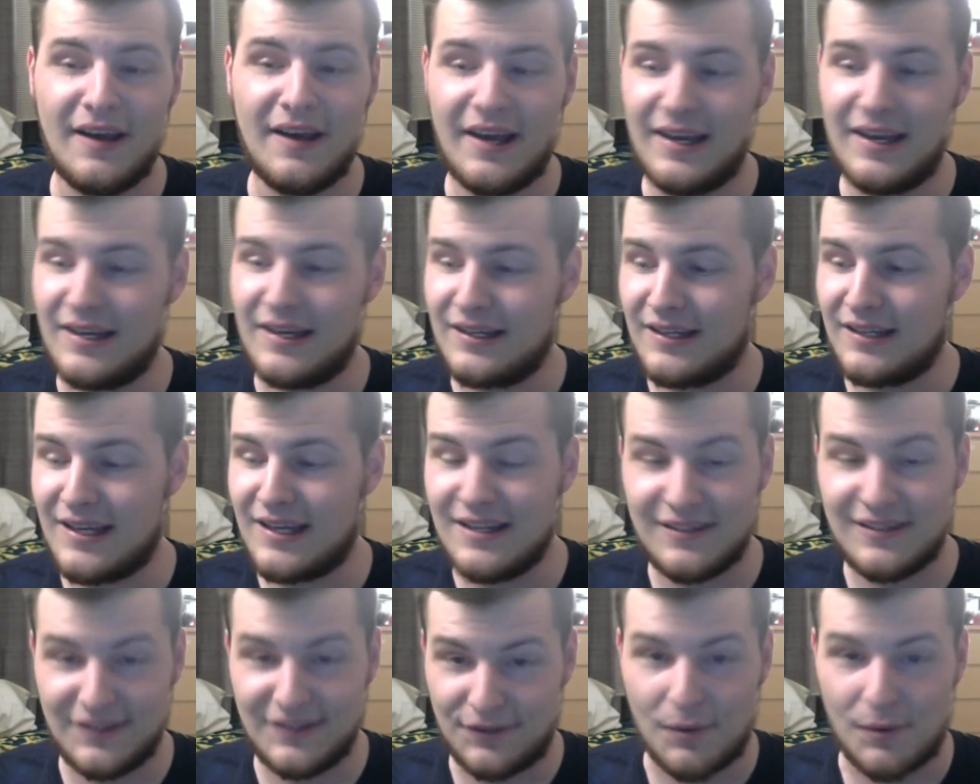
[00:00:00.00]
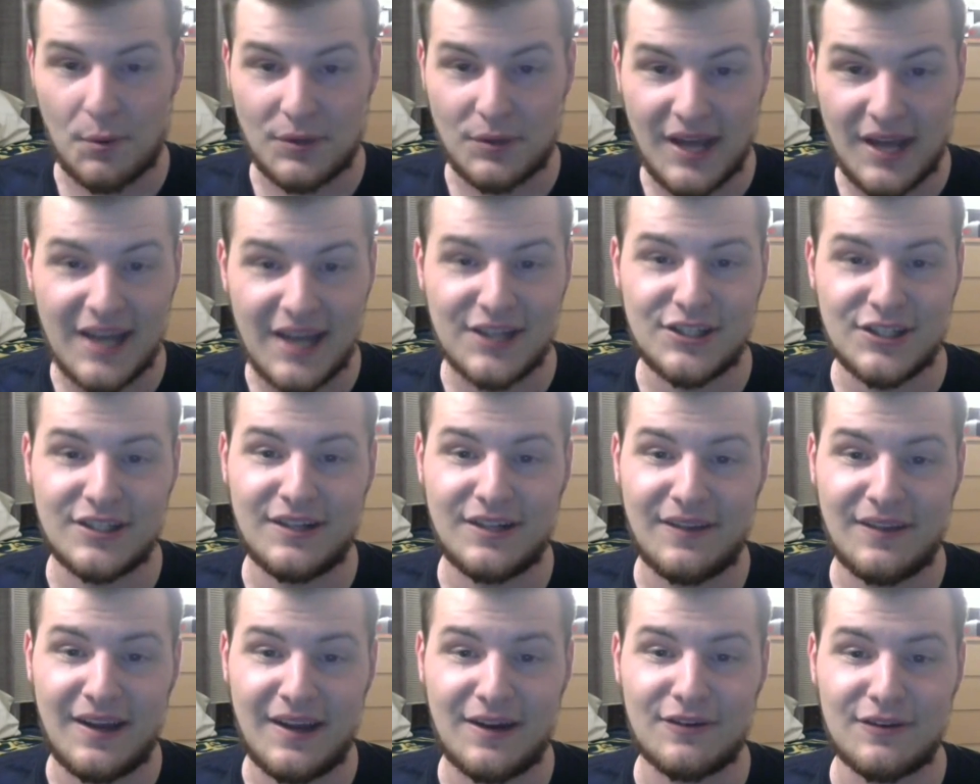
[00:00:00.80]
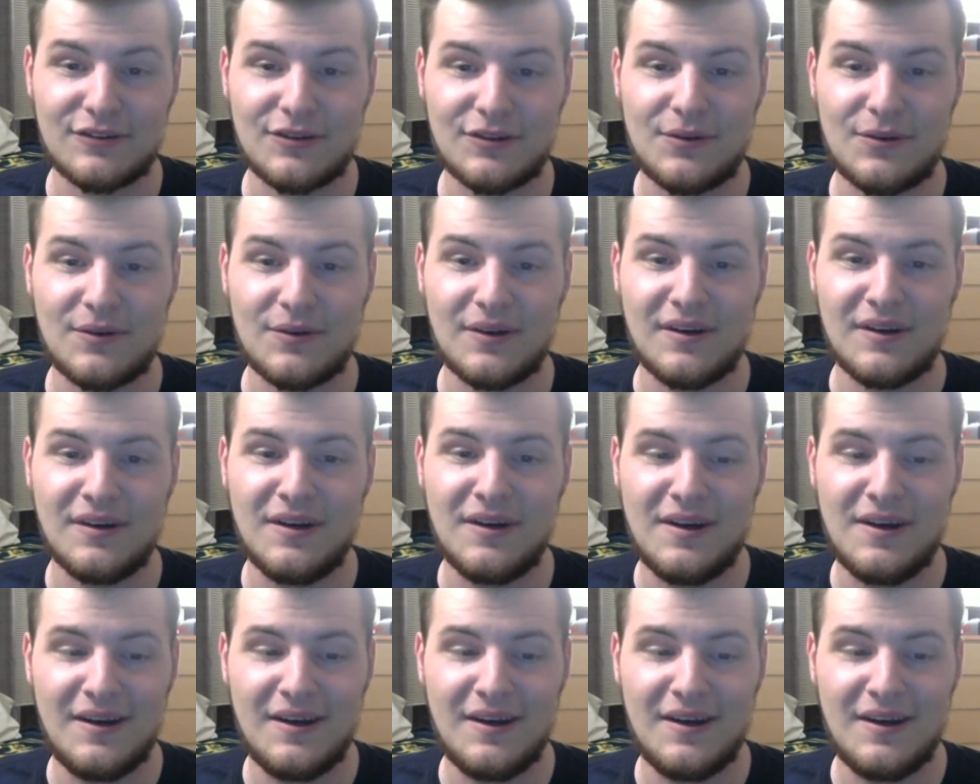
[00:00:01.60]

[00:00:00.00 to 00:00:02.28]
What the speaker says: and he's in a rotation in Arizona.